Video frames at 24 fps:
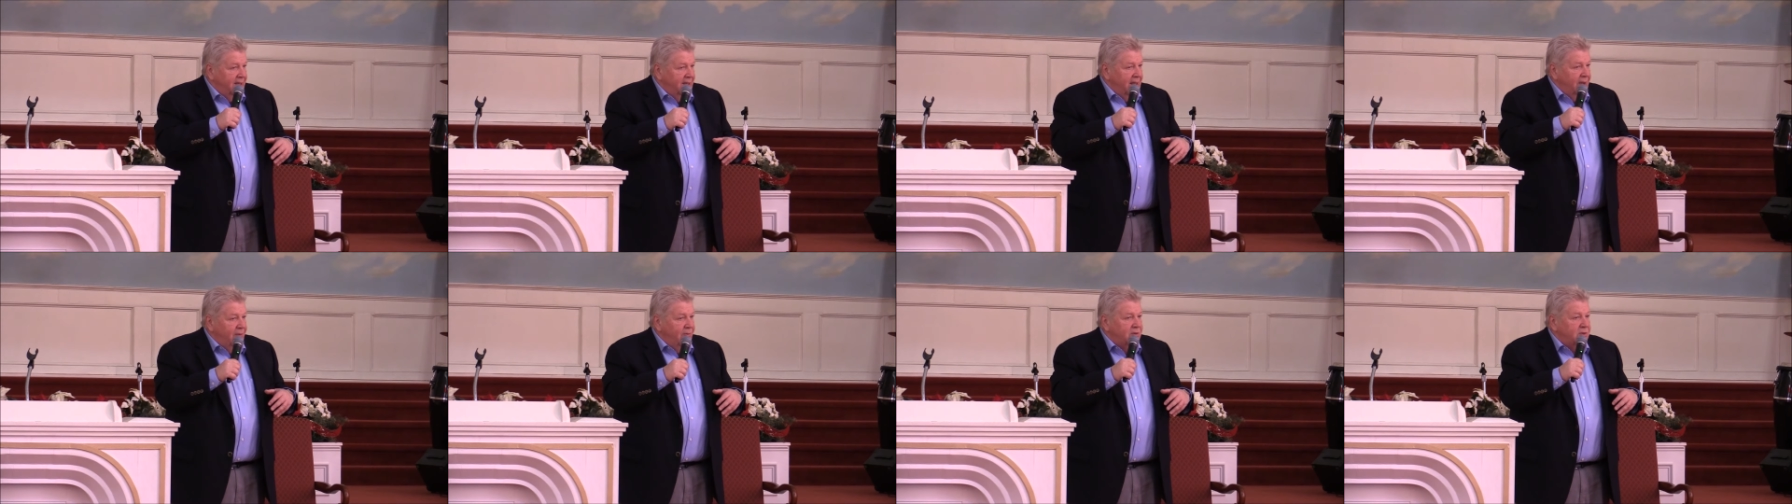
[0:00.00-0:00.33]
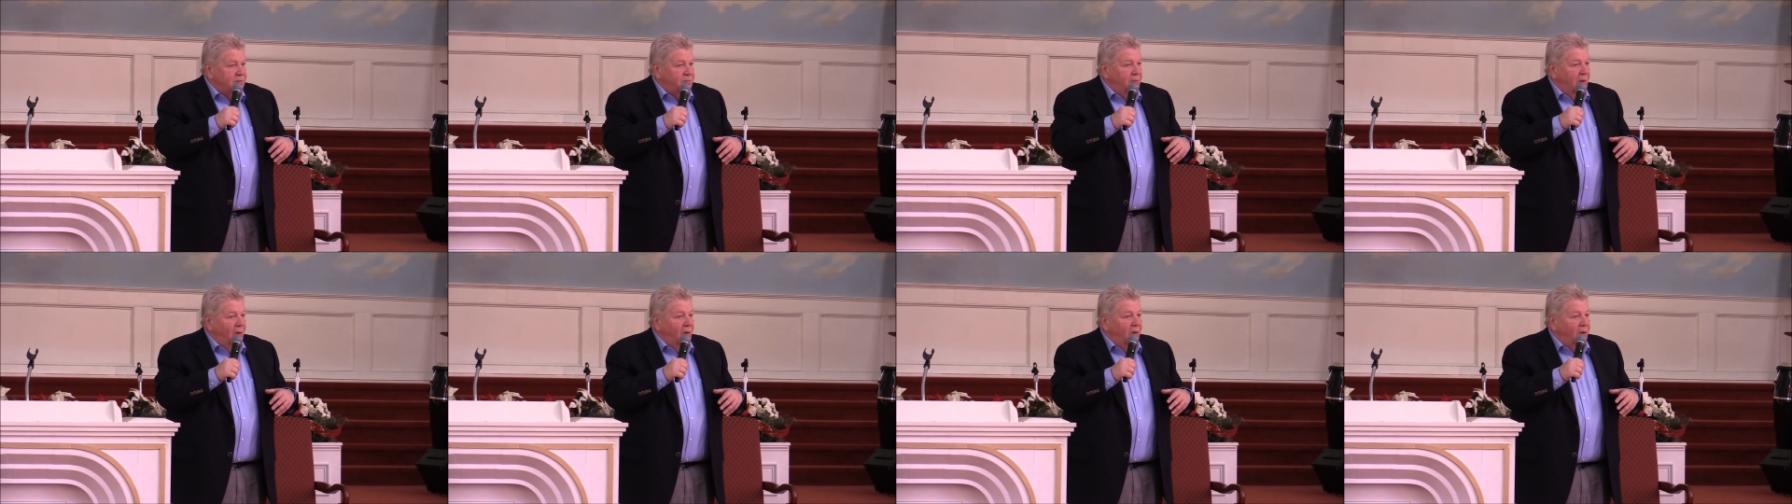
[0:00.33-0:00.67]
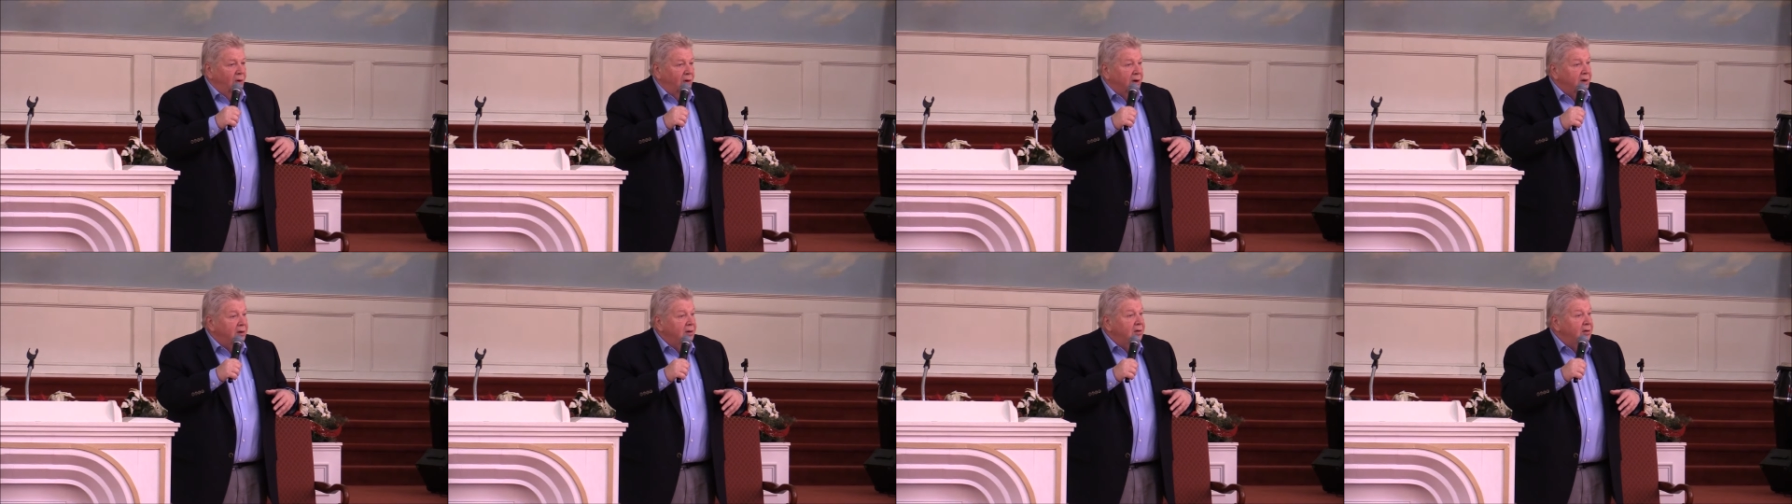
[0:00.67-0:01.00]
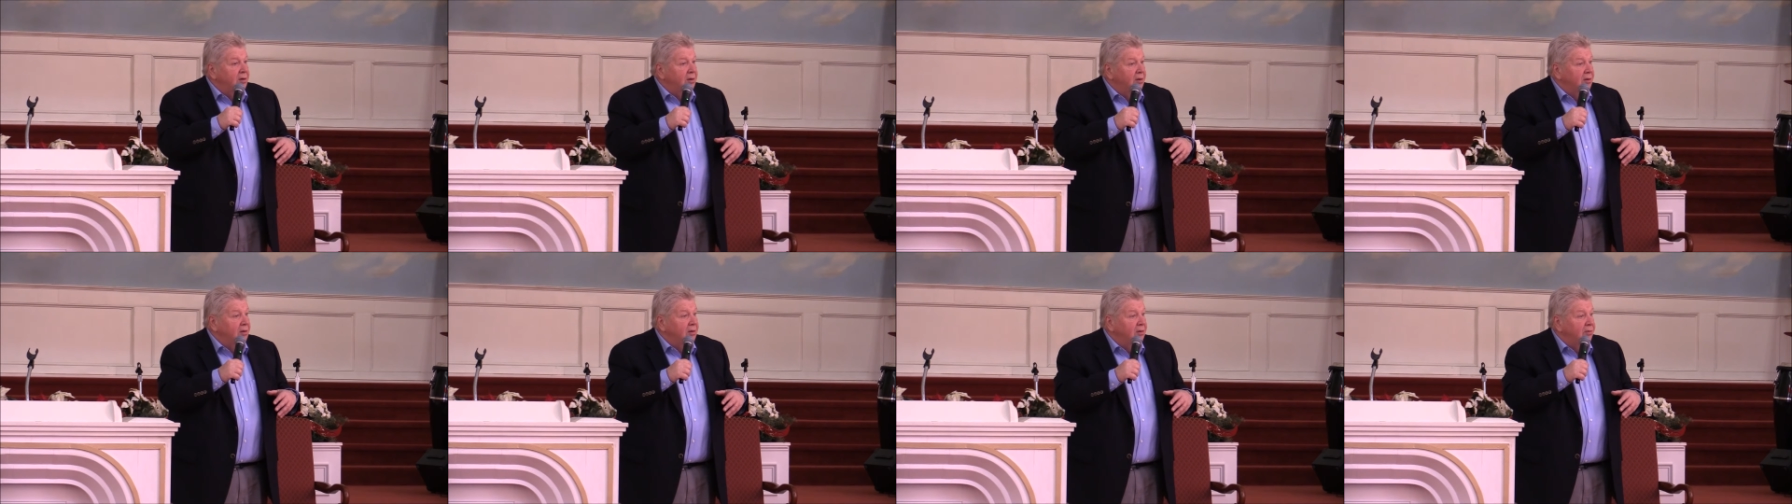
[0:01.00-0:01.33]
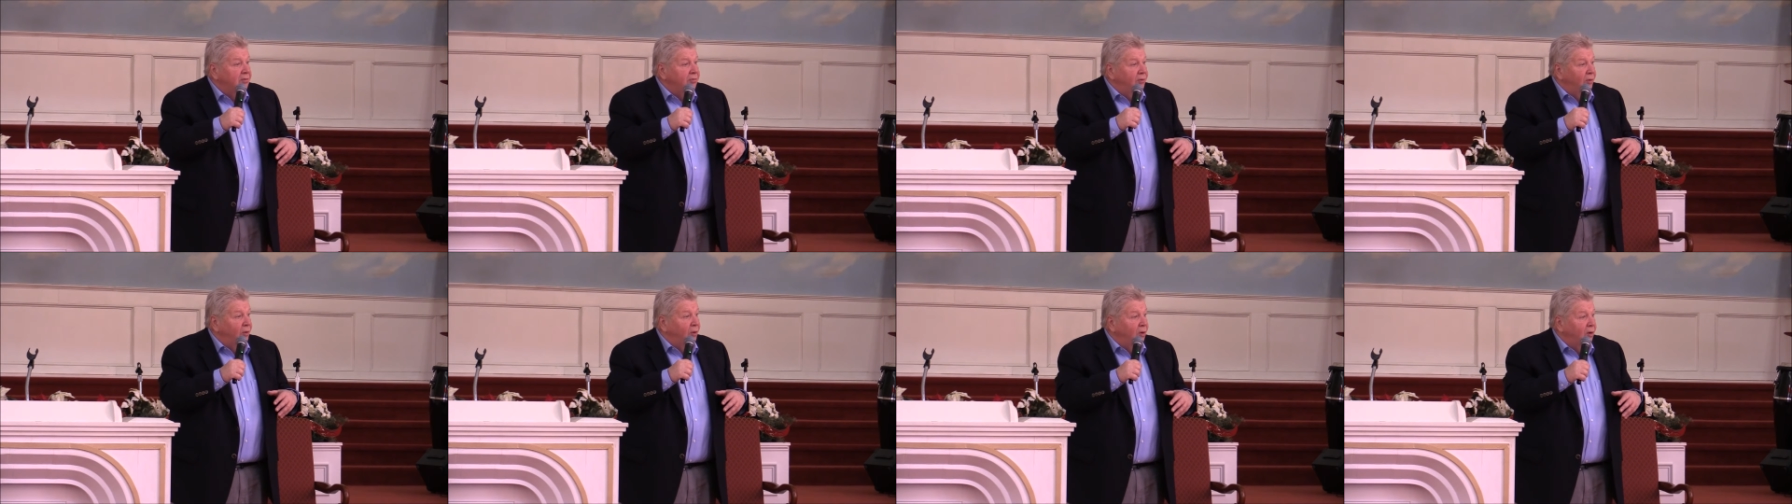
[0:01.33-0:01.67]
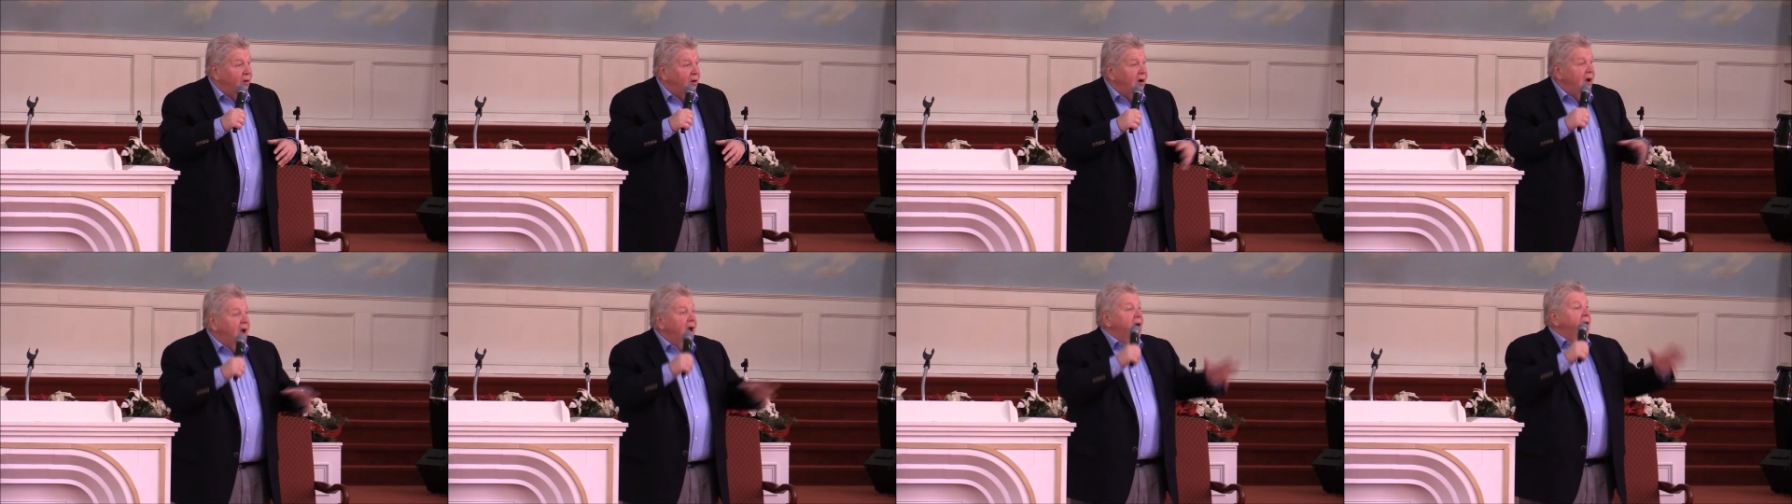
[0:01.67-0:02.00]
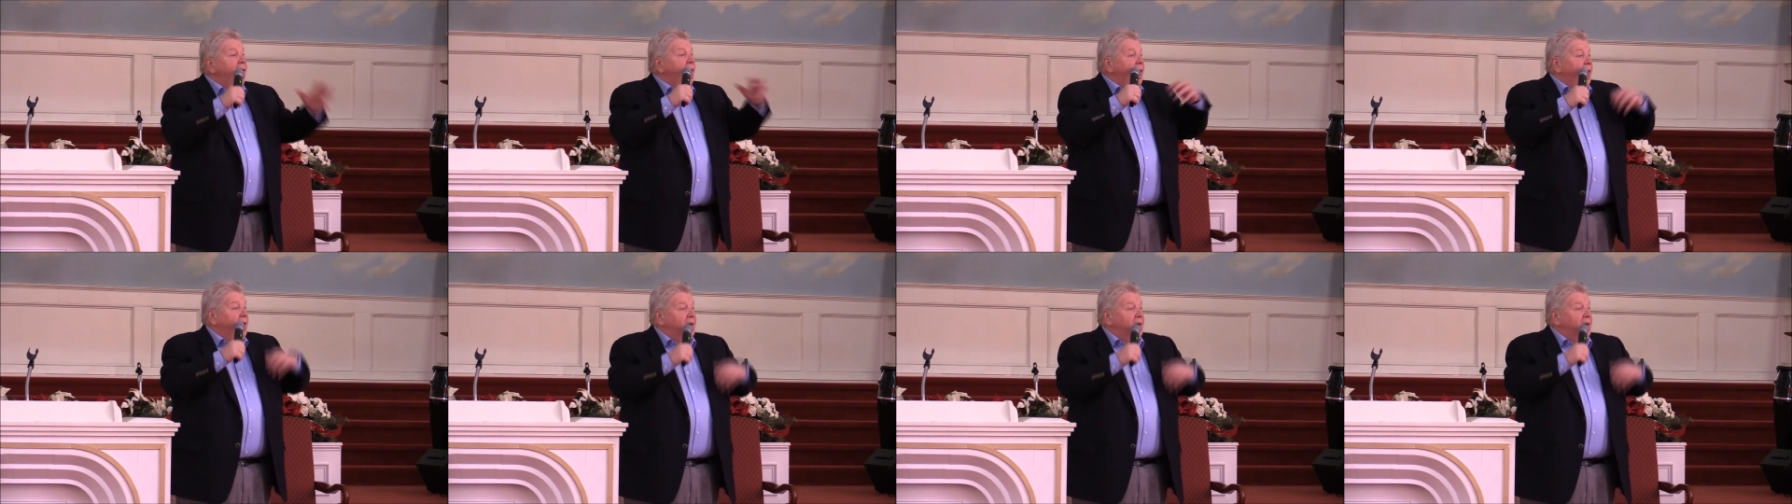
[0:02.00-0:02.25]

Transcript: He was born for